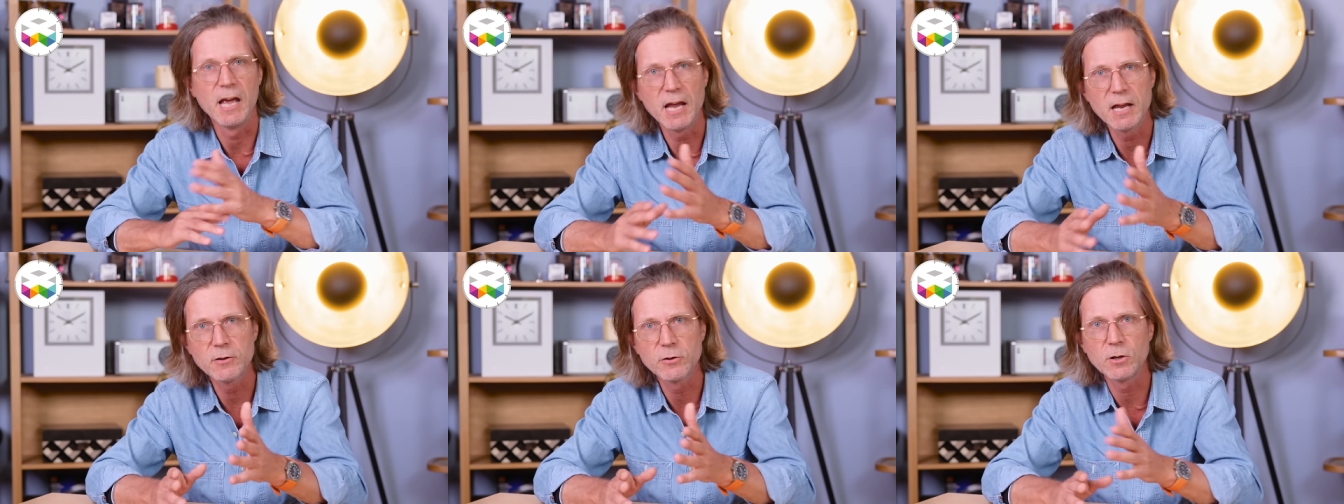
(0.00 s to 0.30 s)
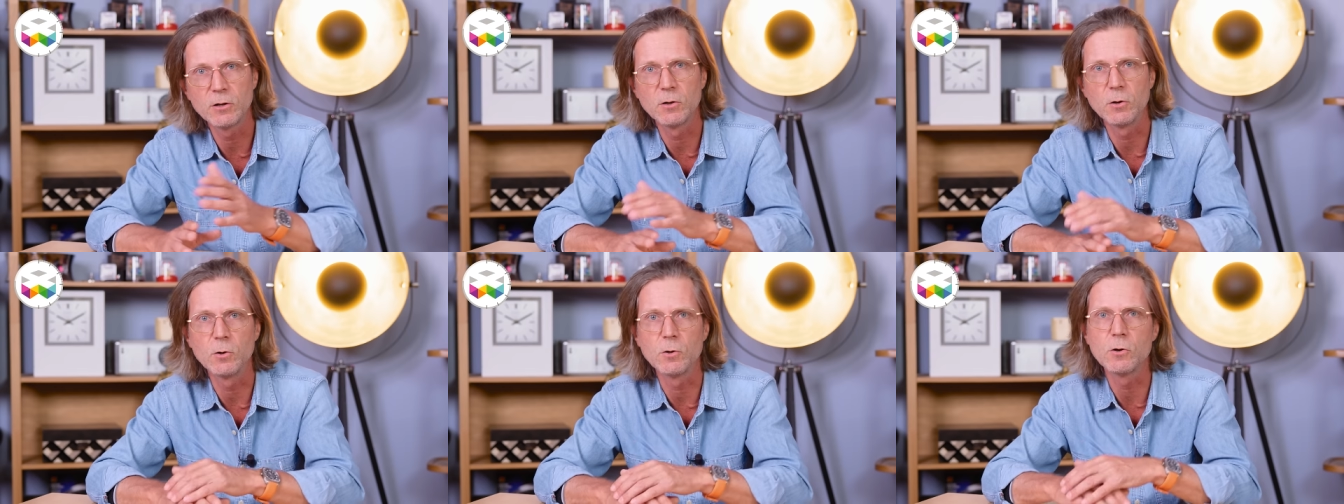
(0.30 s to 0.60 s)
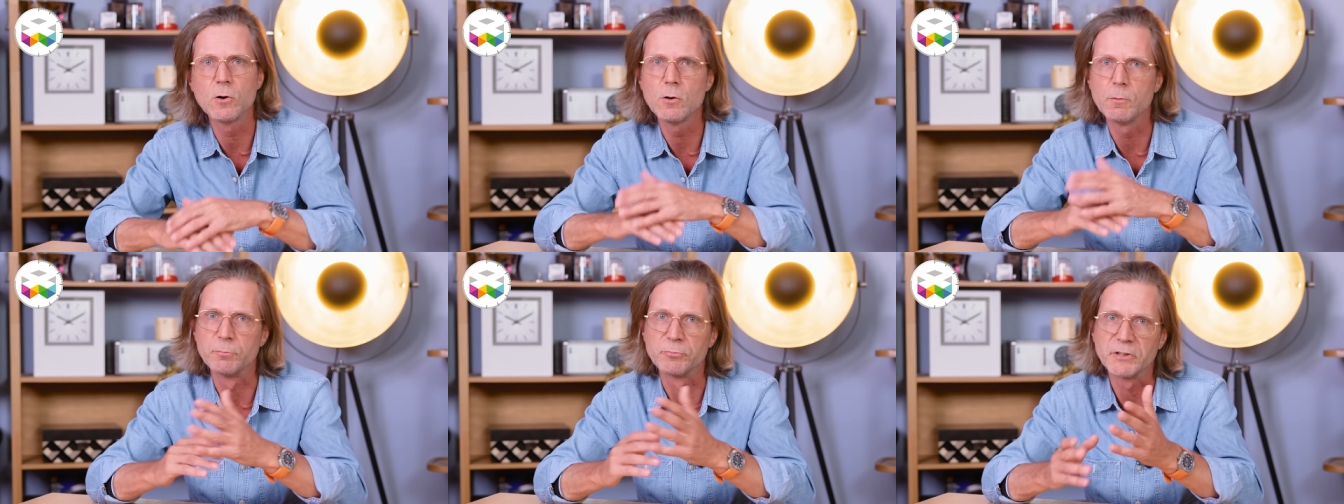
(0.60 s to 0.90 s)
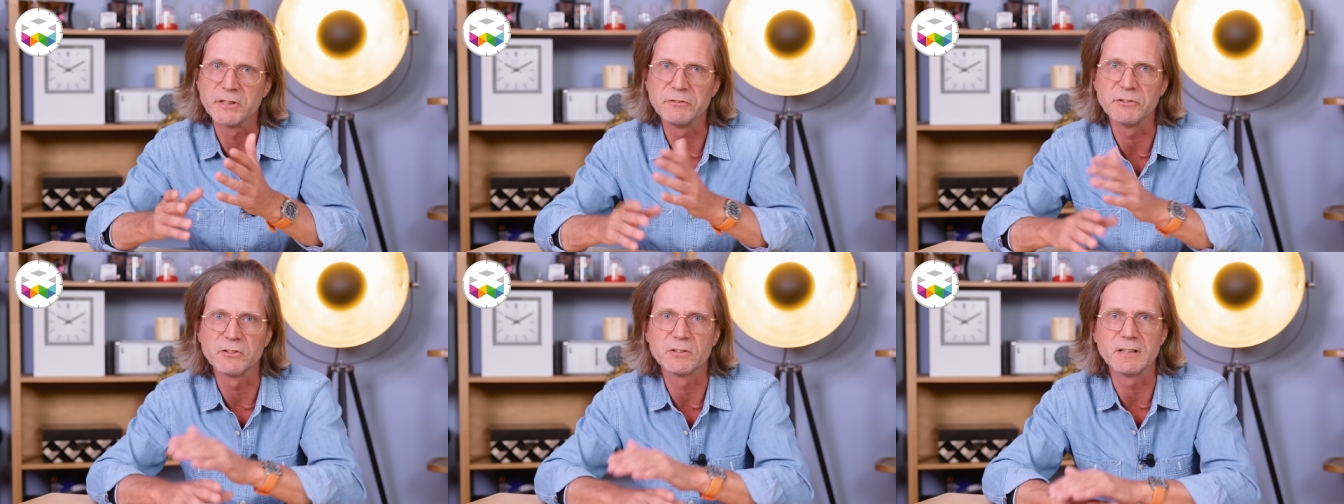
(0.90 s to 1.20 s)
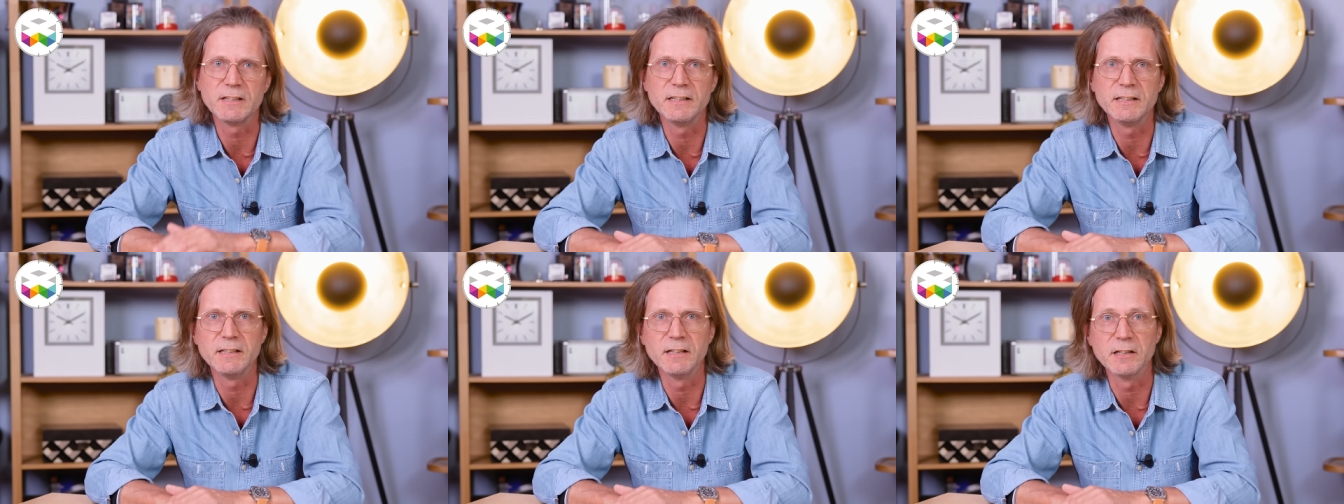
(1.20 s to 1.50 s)
and the logo
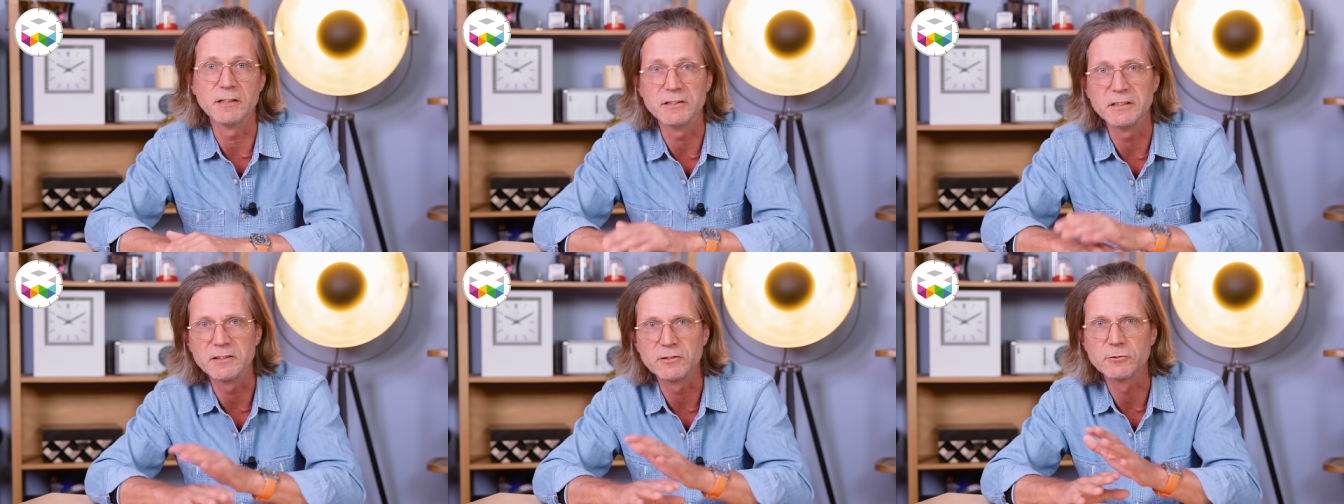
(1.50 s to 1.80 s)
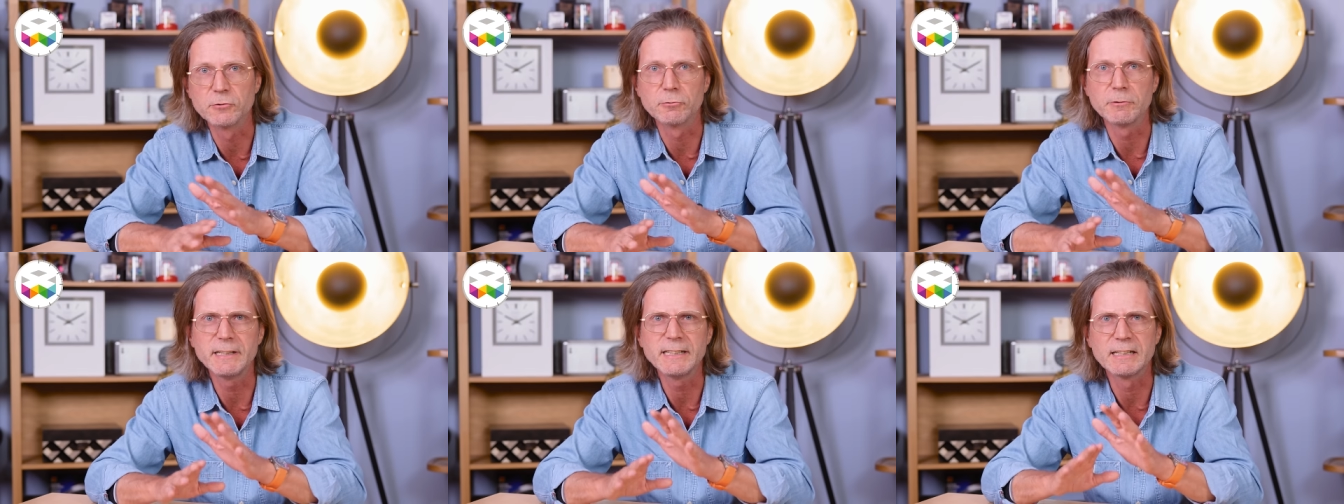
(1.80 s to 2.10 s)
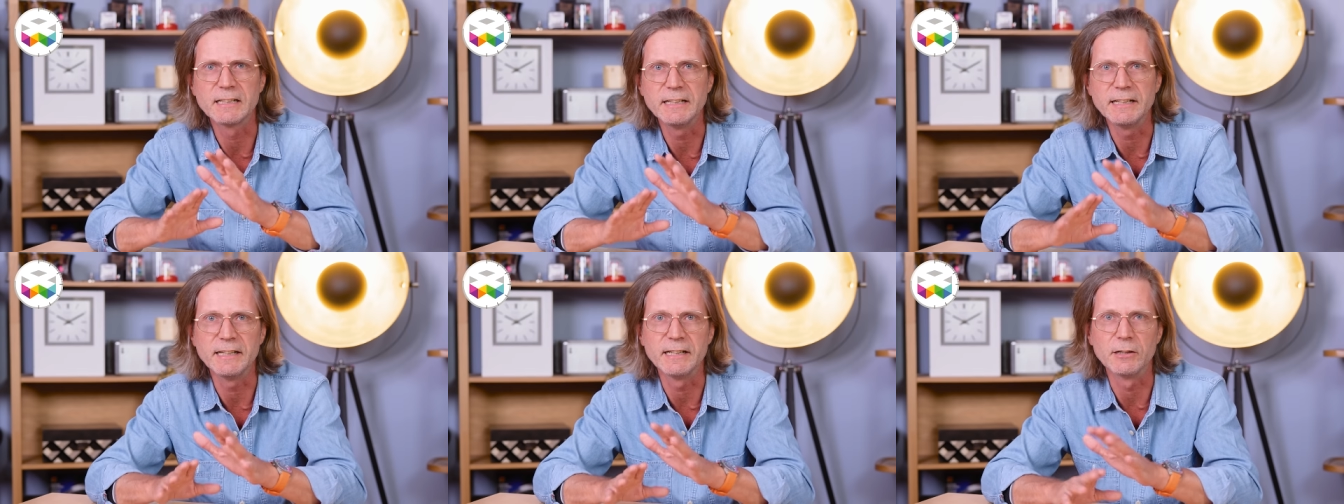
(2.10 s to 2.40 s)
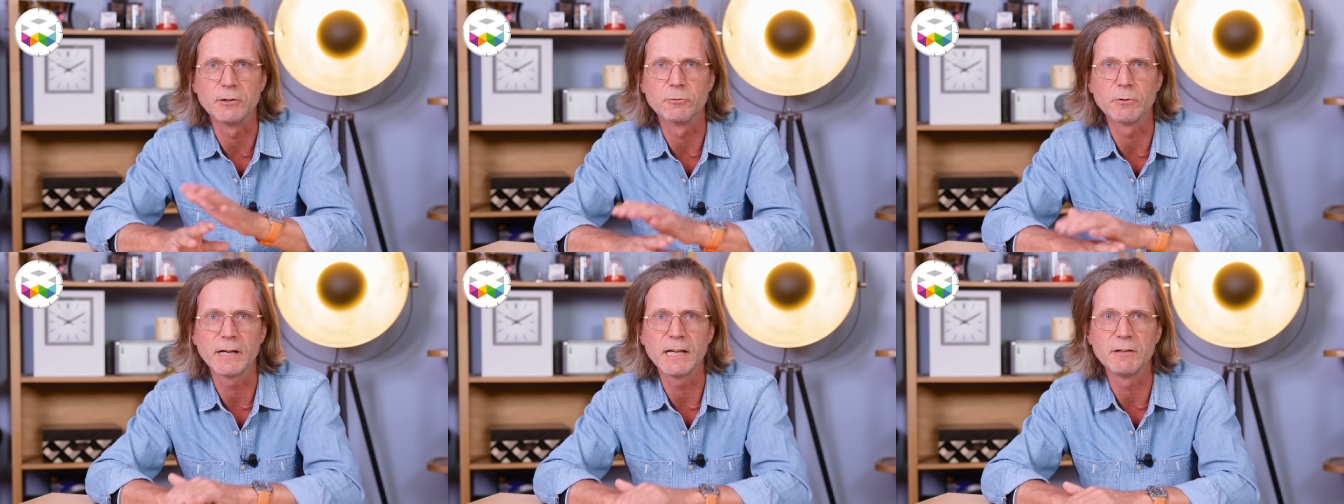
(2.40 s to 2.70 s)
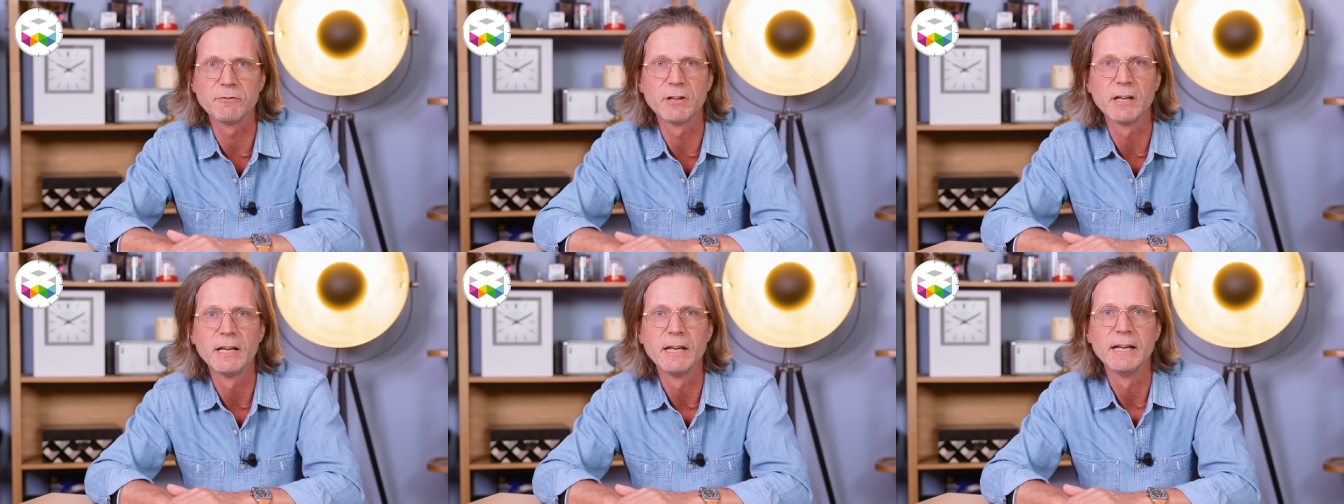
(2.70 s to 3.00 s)
previously uh, discreetly
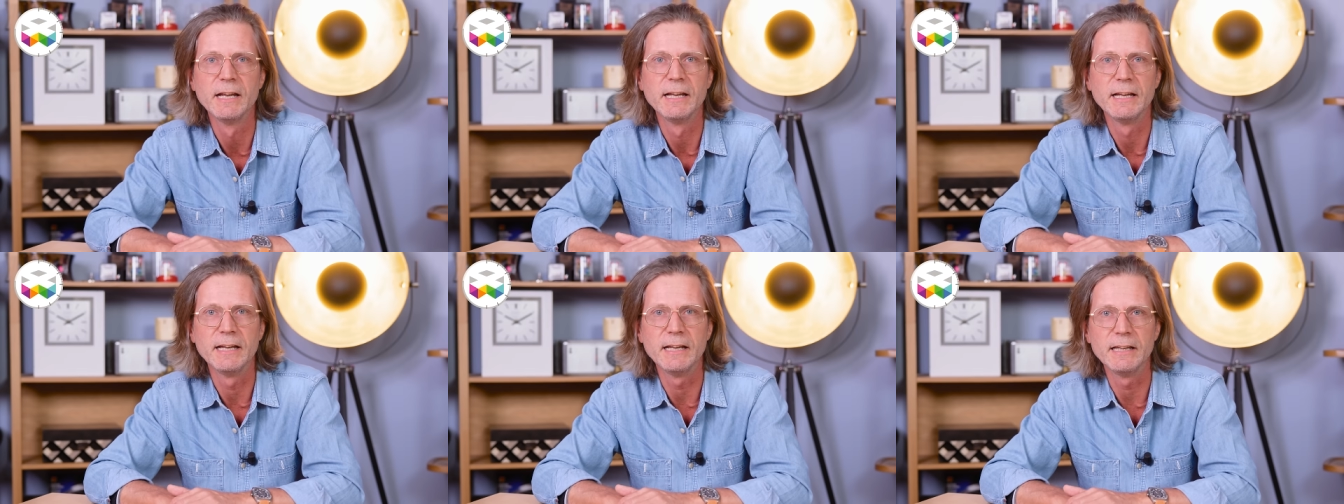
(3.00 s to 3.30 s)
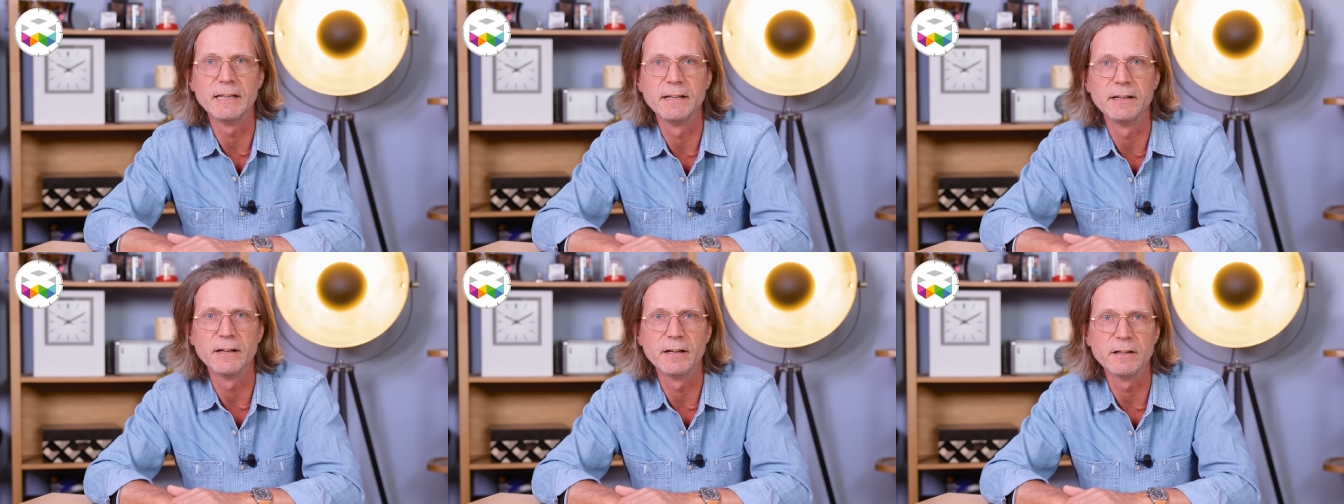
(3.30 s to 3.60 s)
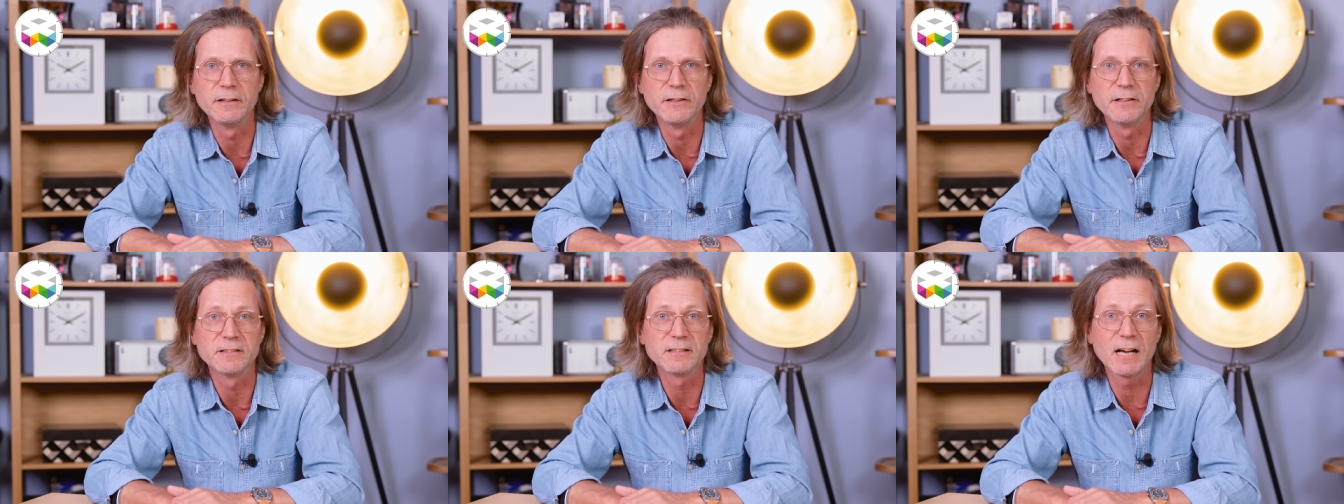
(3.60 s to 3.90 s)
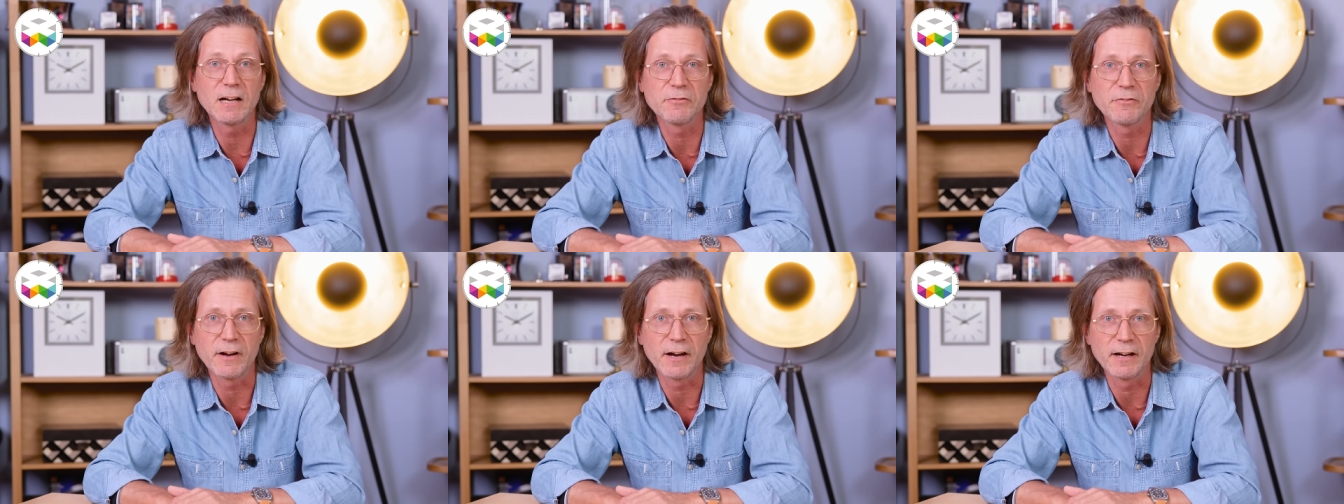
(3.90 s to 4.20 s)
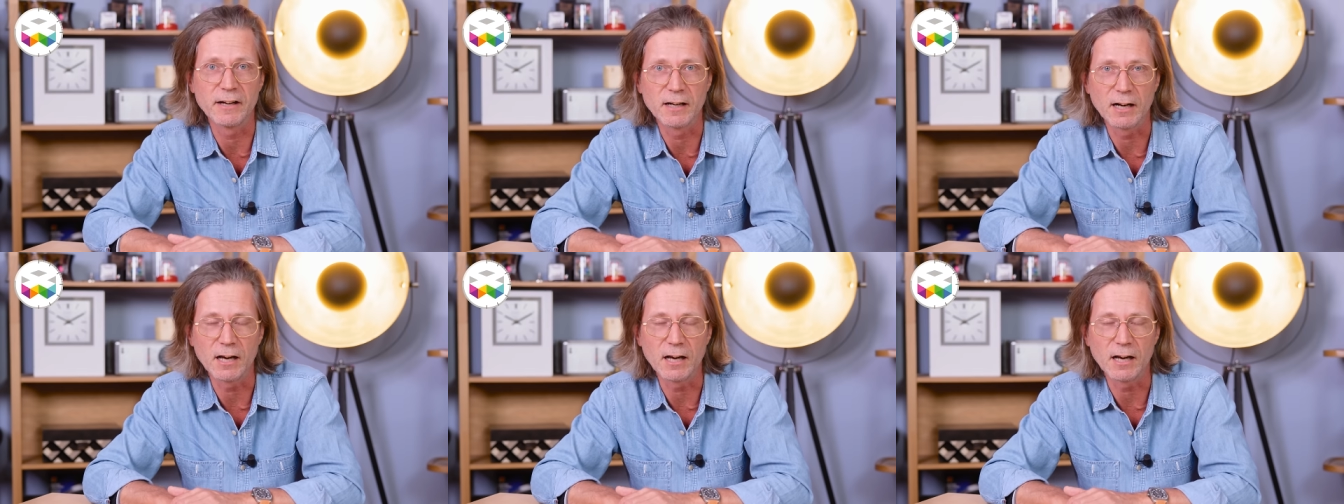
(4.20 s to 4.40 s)
engraved in the, the, sapphire